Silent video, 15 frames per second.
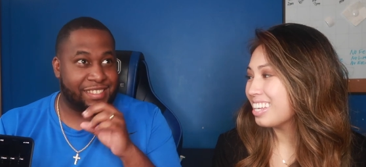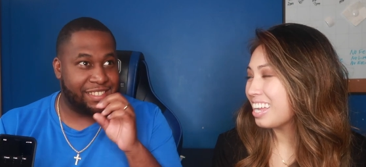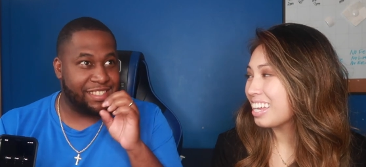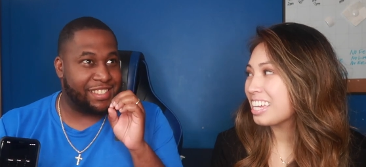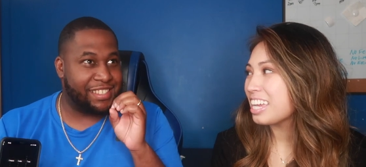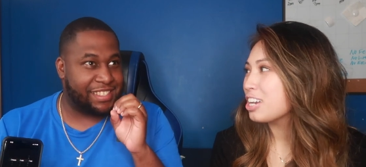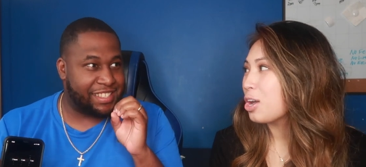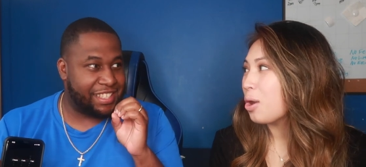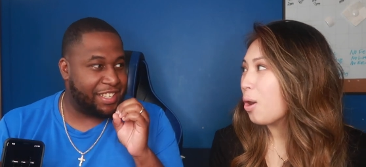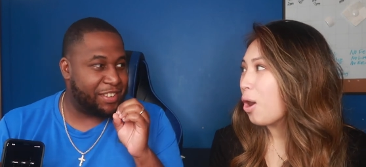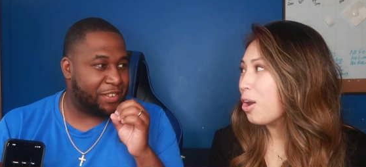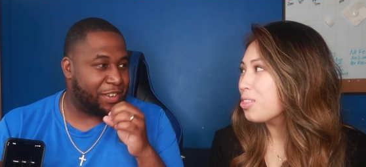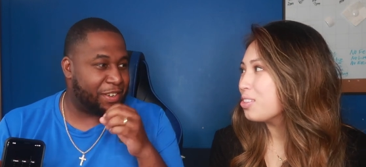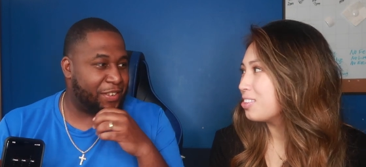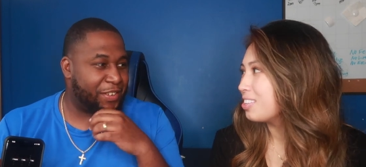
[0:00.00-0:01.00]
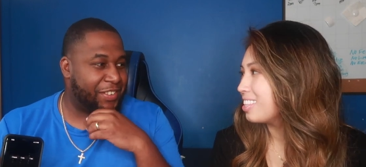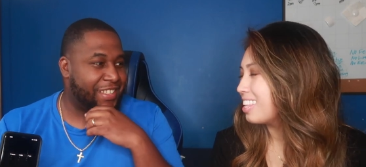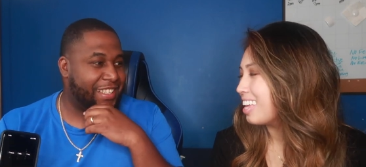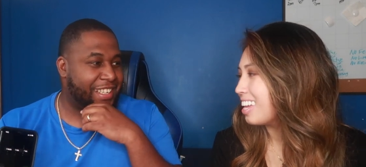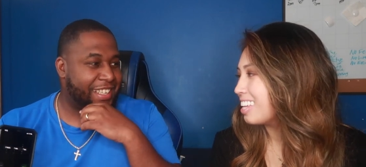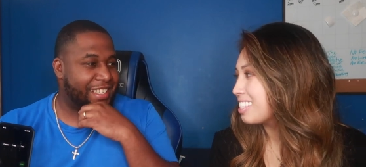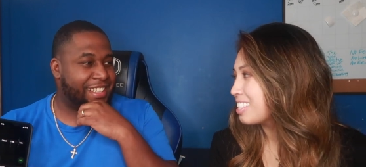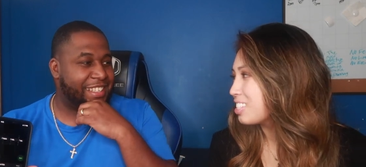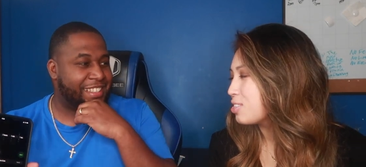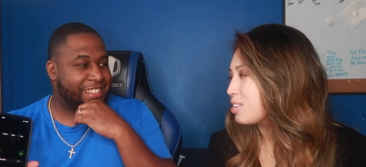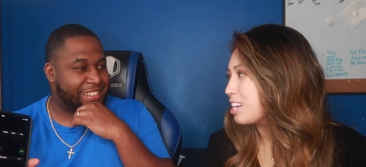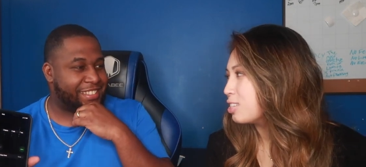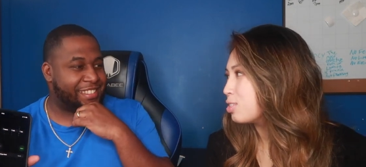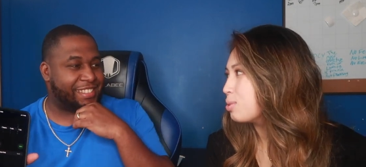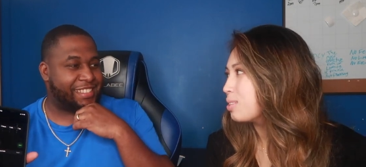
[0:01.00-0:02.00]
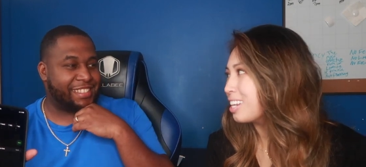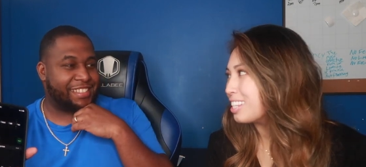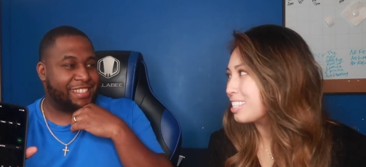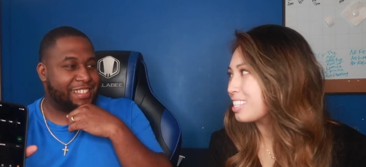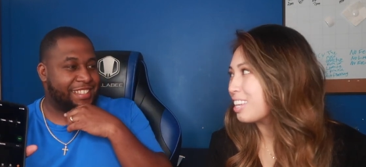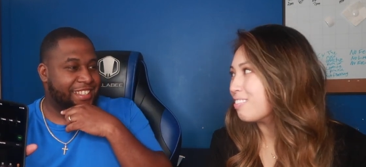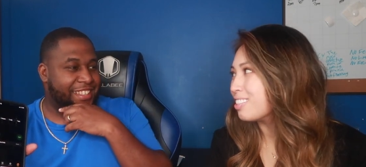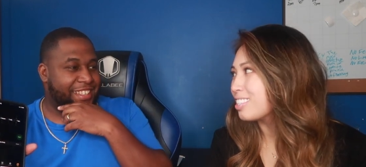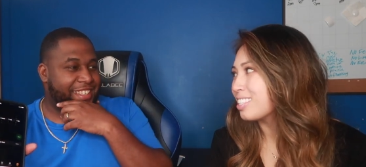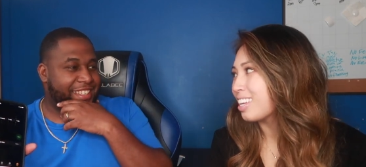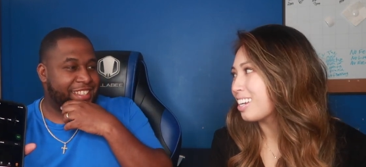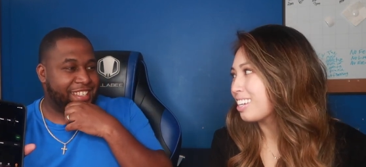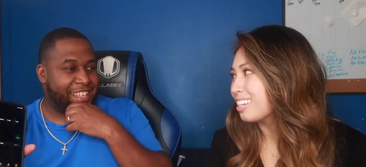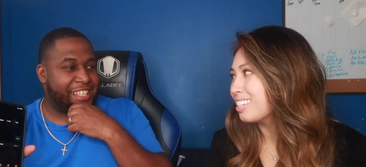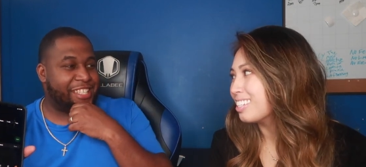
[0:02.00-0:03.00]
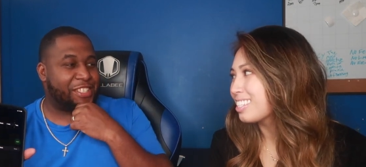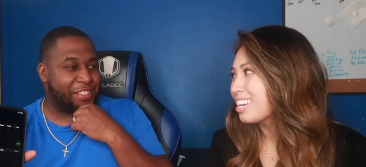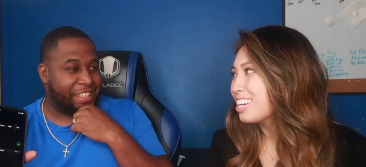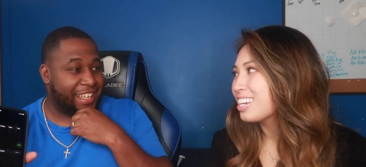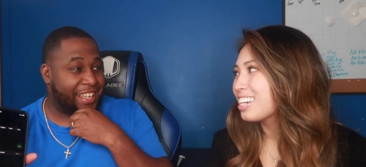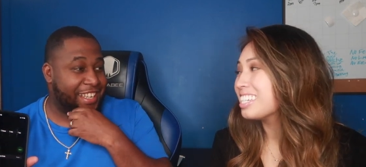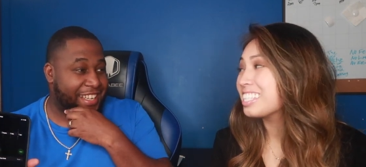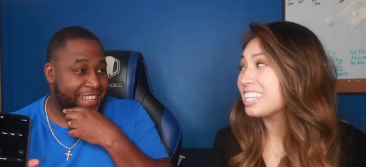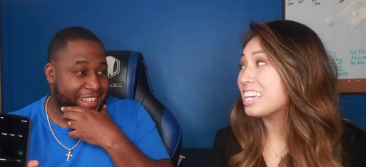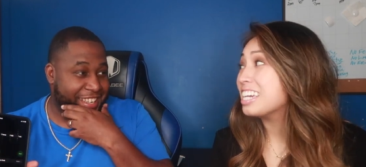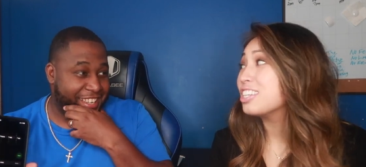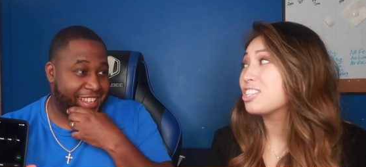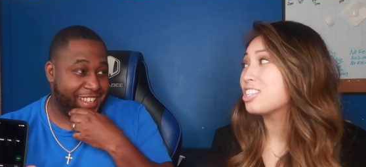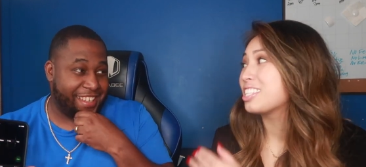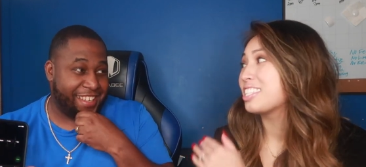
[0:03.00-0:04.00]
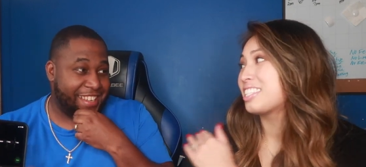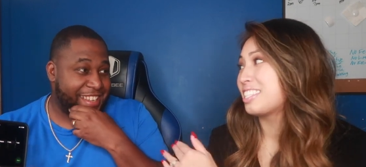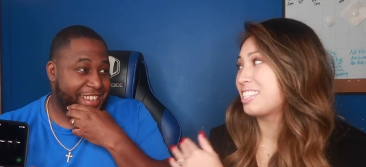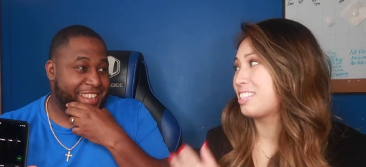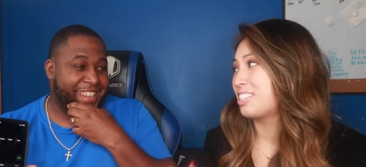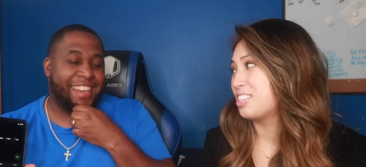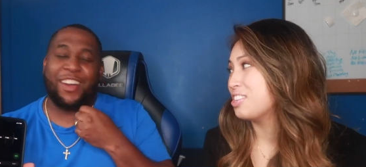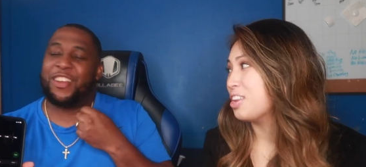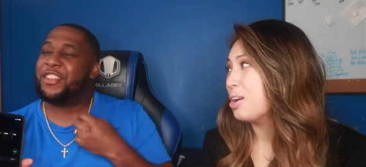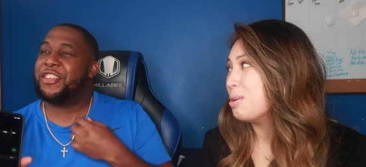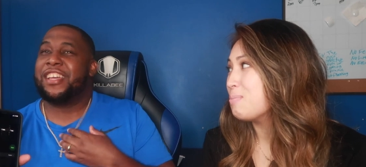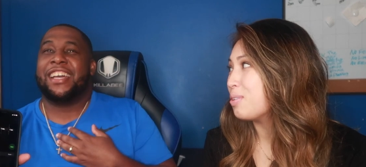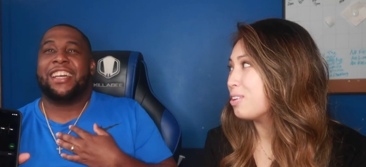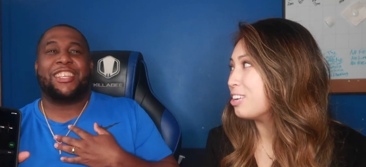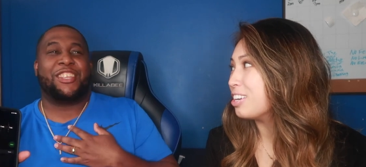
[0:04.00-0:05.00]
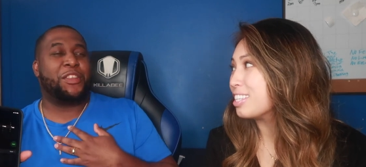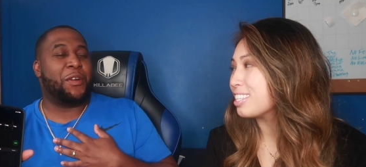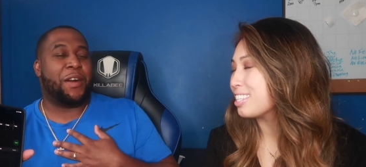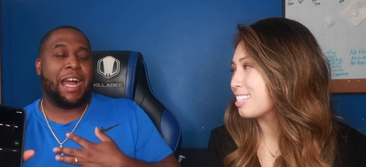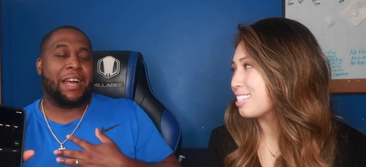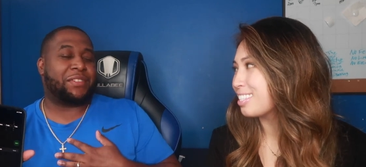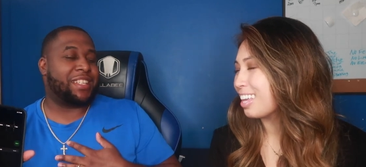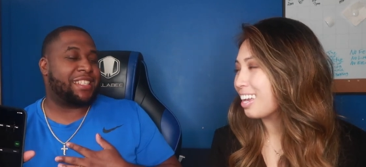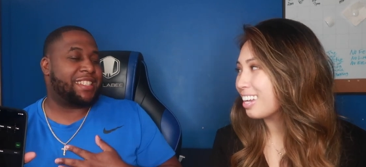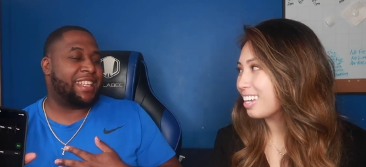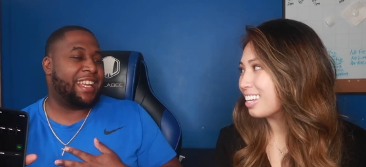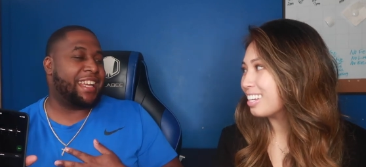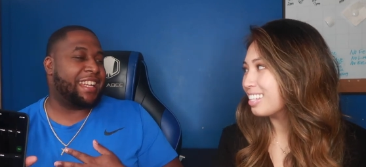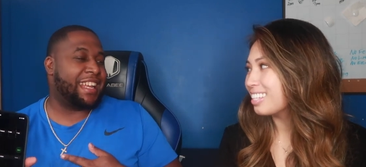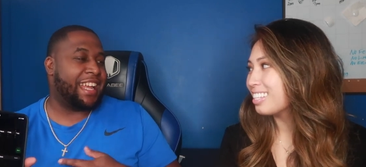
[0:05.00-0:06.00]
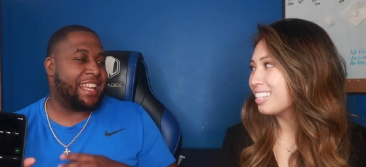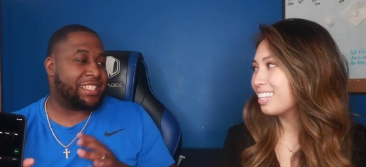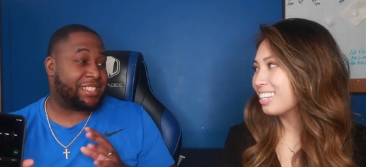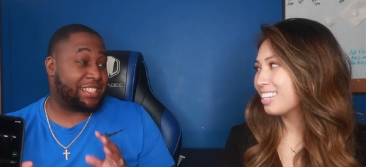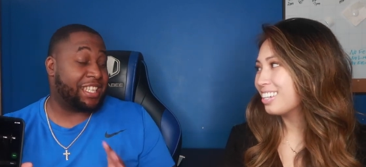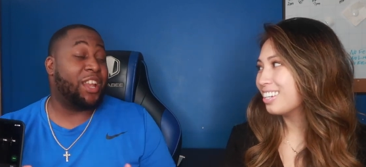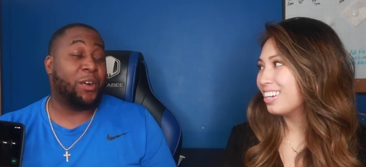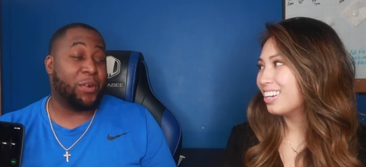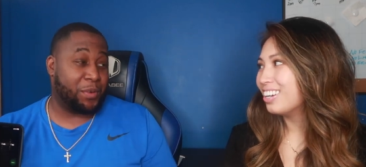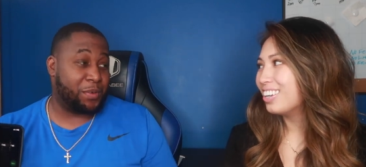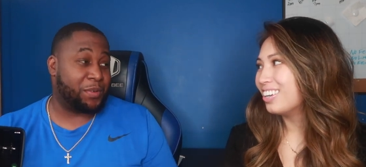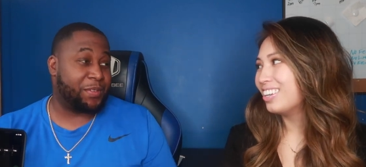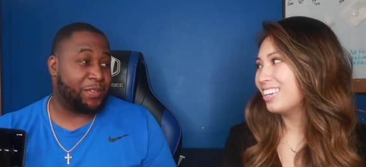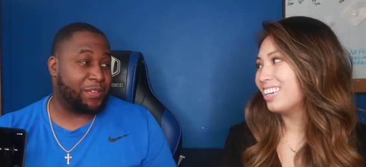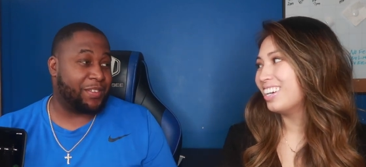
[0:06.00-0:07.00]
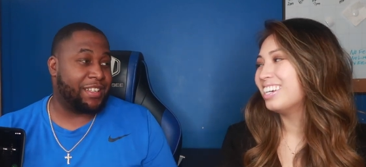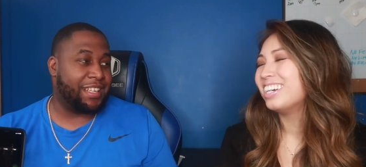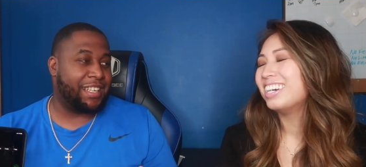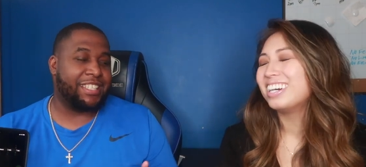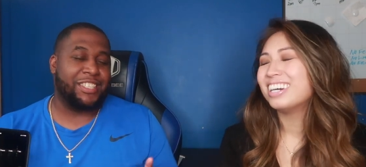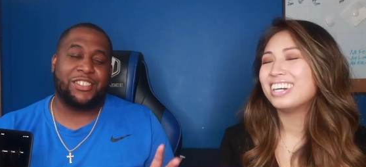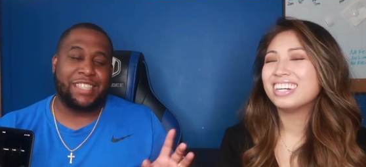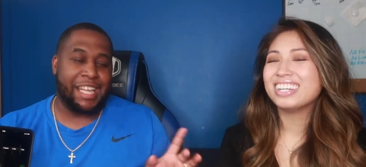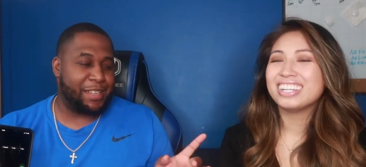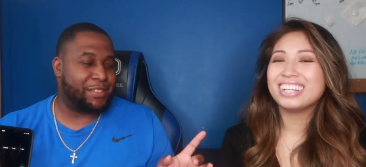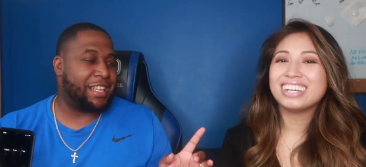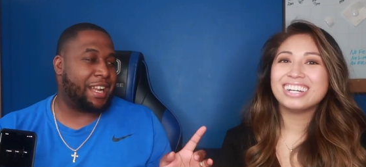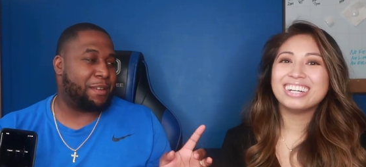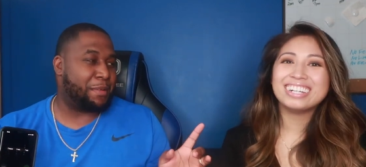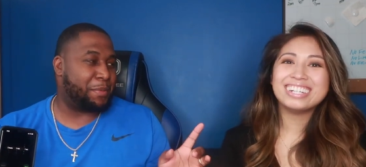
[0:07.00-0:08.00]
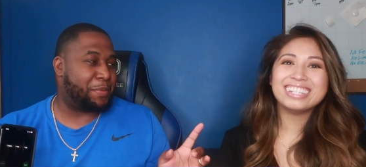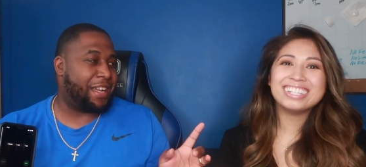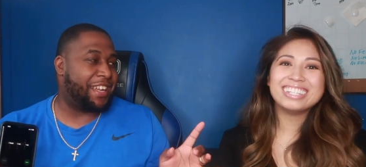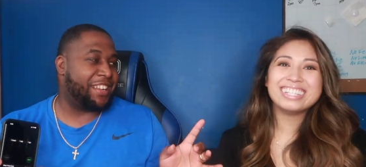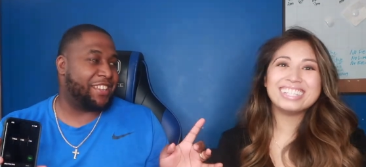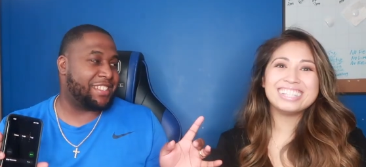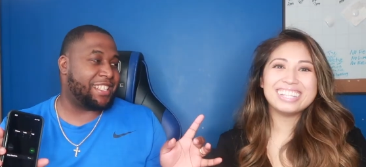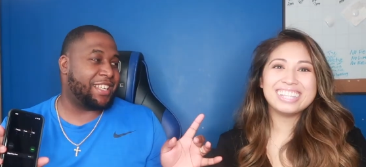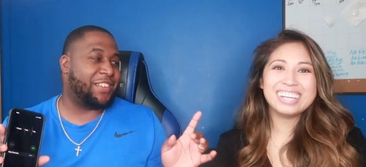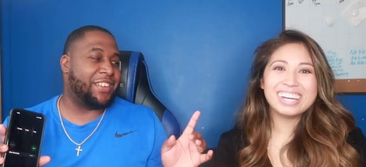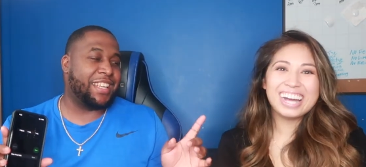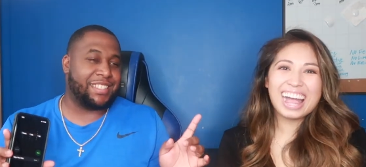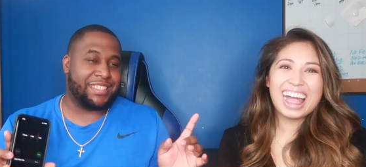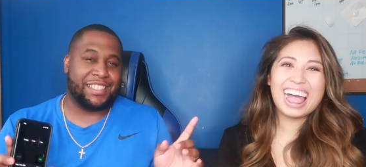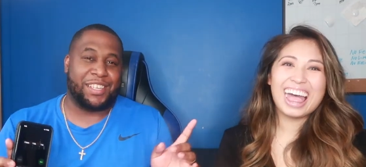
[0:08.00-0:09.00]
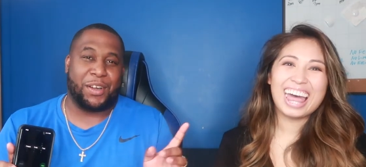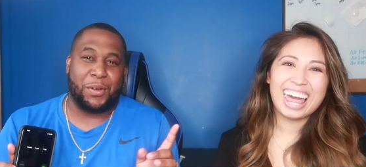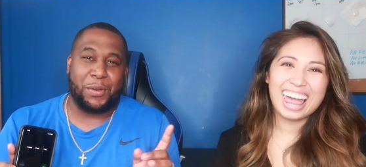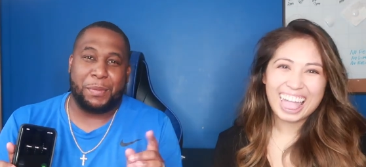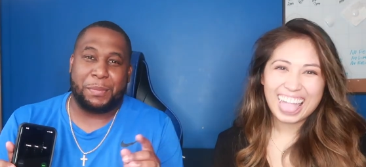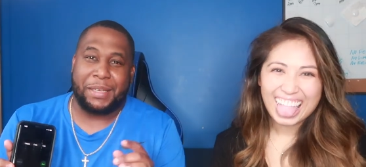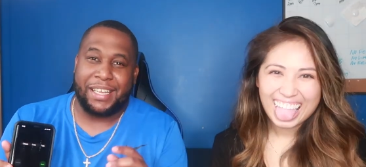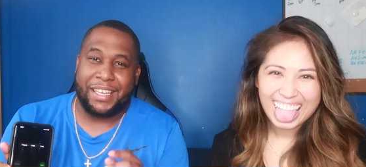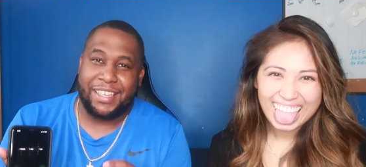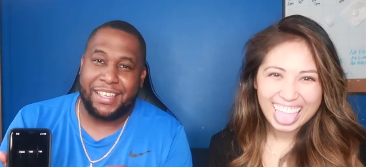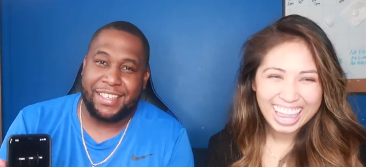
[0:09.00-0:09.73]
Speaker 1: To I can't zero, go up. Yes. You can't do that in seven seconds. Yes, you can. Each no, number. You don't have second. to say it
Speaker 2: that slow. you stop trying to prepare yourself. Let's go, man.